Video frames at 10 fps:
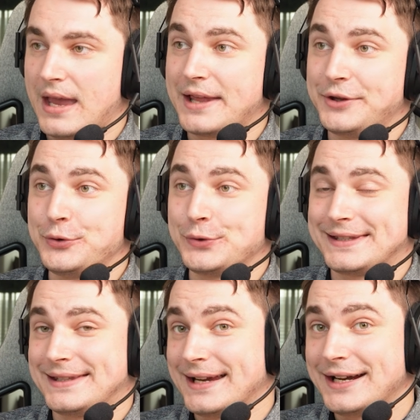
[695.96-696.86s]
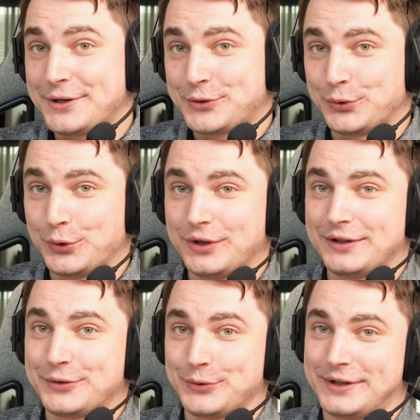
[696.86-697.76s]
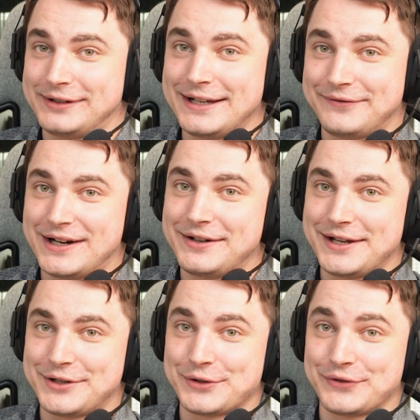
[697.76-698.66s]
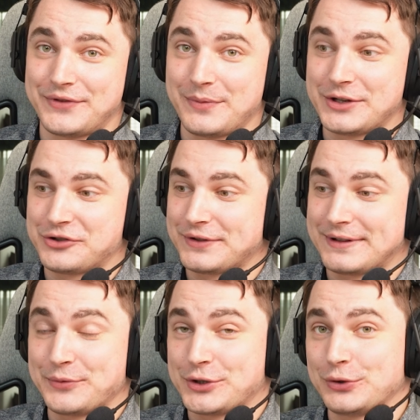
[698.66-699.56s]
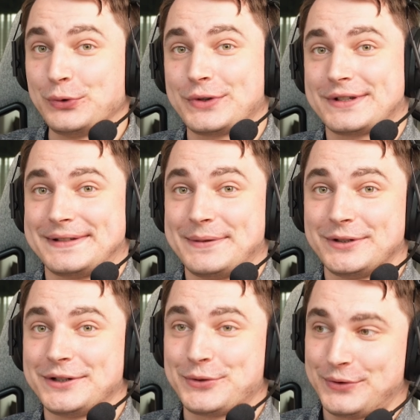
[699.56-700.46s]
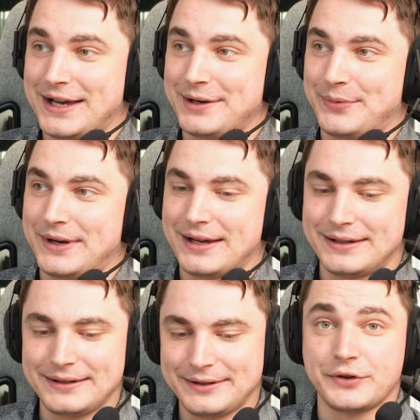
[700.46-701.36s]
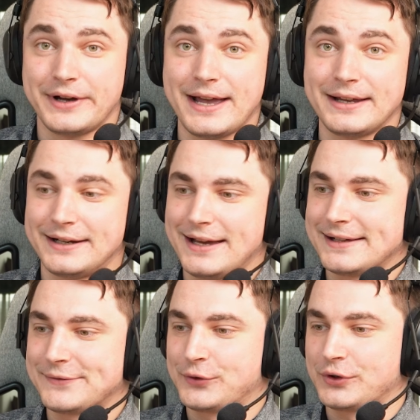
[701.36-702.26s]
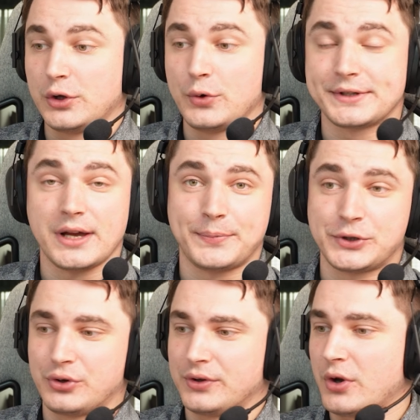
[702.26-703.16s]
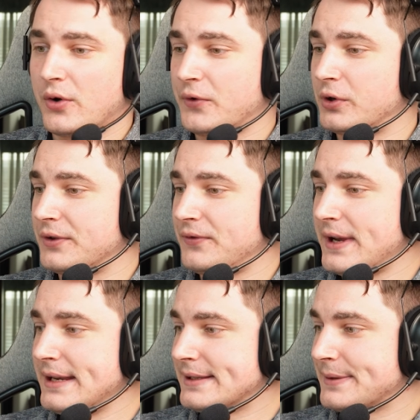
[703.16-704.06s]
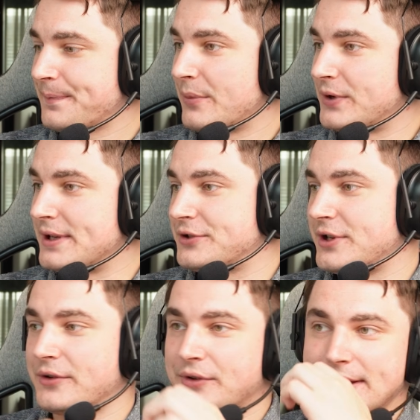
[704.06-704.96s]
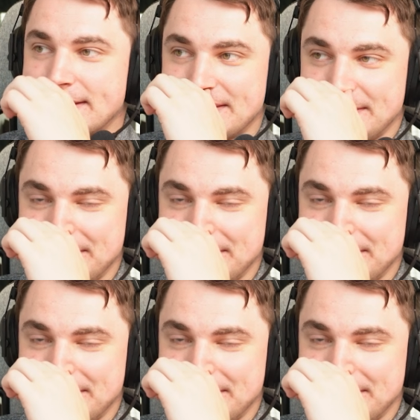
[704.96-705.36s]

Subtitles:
and use their tool to create variations of images which looks similar to Nana Banana. So I'm gonna ask for close-up shot of her face, press generate,